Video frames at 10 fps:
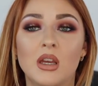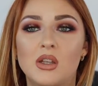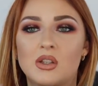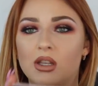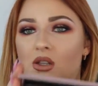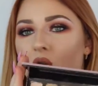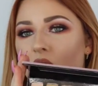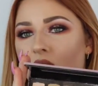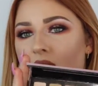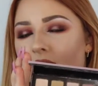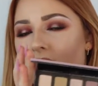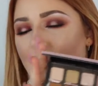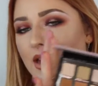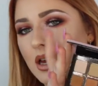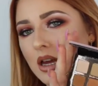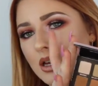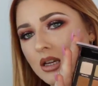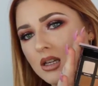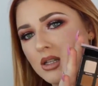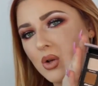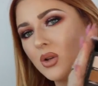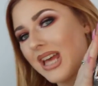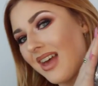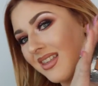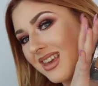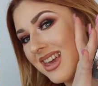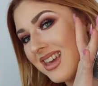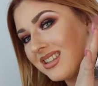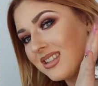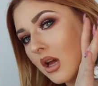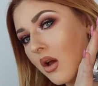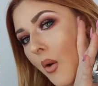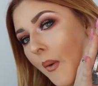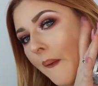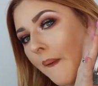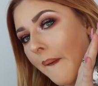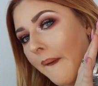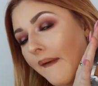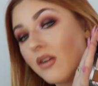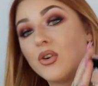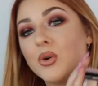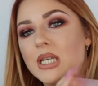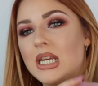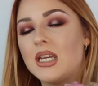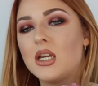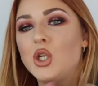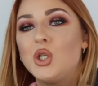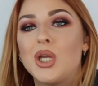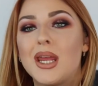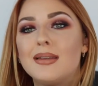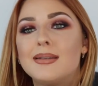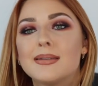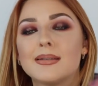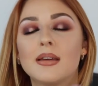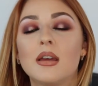So there's altogether there's 14 shades.